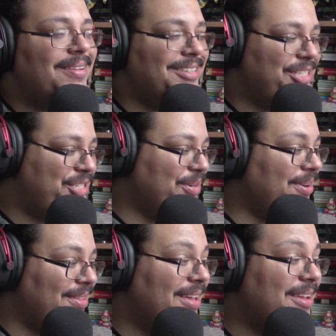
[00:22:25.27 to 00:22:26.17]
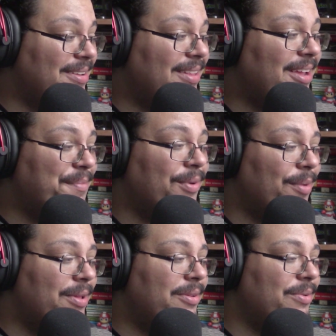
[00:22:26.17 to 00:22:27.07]
Sure, they can
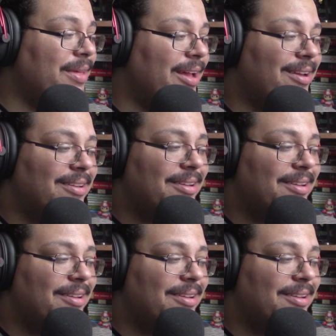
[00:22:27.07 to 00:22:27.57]
probably do that,